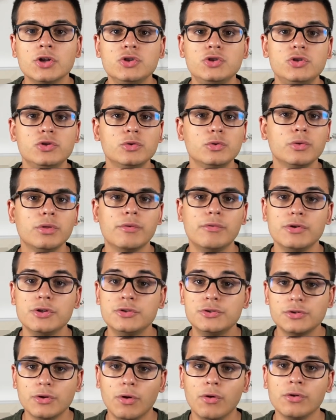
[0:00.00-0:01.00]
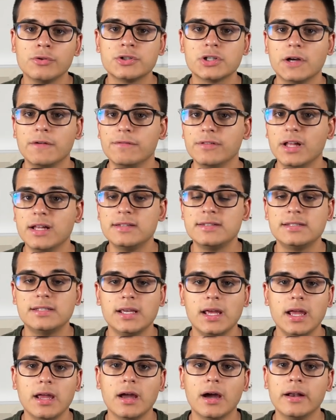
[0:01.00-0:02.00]
to the results of, let's
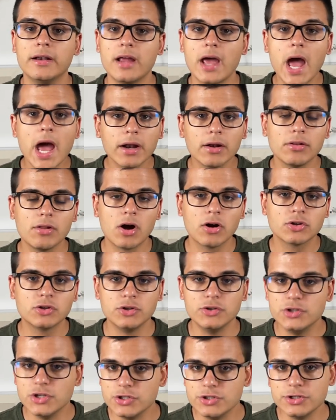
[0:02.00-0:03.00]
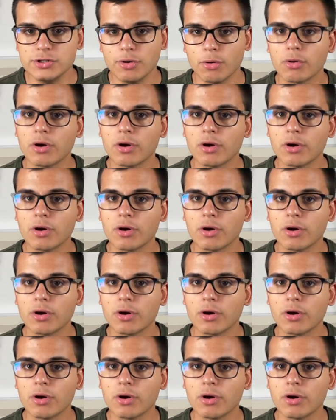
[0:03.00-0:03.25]
say, an analog to digital